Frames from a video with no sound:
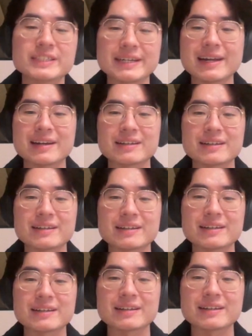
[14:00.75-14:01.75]
send out a
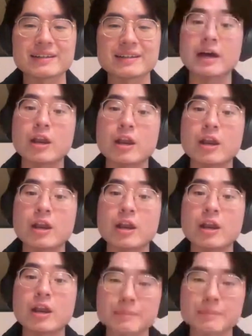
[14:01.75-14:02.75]
template. I could send a lot
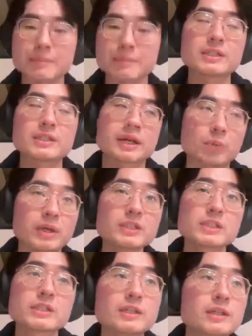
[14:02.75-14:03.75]
of templates at
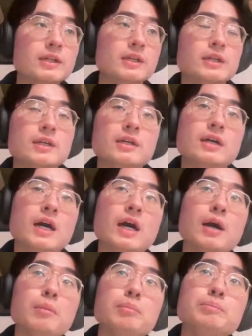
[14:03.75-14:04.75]
once.
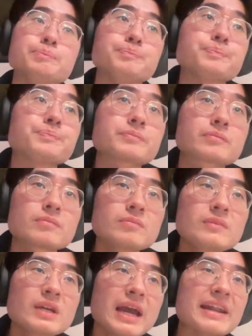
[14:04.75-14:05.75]

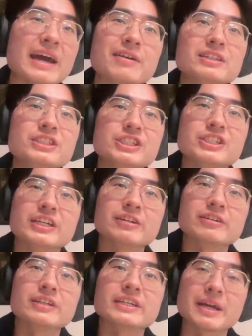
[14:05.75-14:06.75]
And Erin just
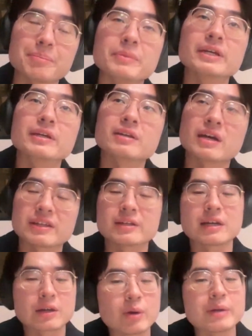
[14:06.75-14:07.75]
generally kept me, I
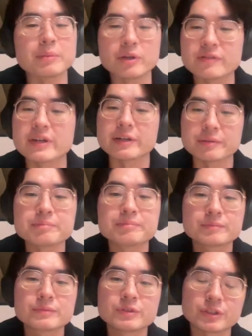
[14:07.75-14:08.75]
think, like quite motivated
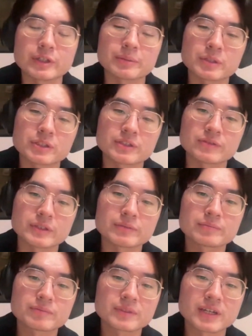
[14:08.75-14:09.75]
during most of it,
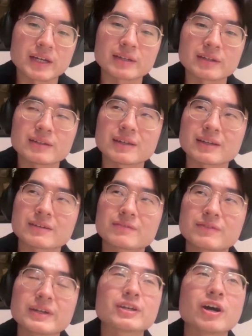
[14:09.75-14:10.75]
and like
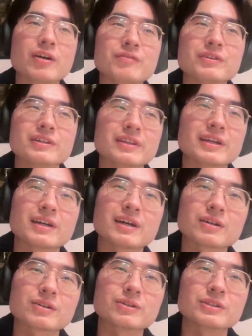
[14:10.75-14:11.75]
very confident that
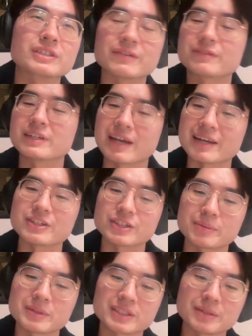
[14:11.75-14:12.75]
I could definitely land a
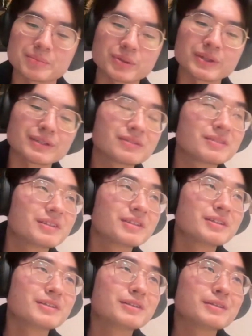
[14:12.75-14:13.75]
job at some point.
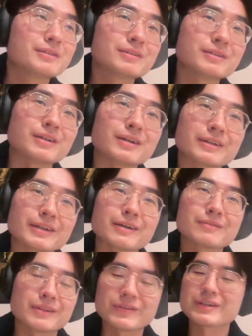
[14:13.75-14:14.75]

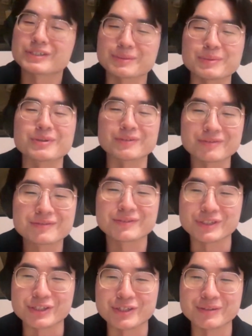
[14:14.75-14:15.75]
Yeah, they're very supportive
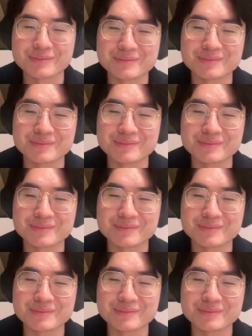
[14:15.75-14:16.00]
for sure.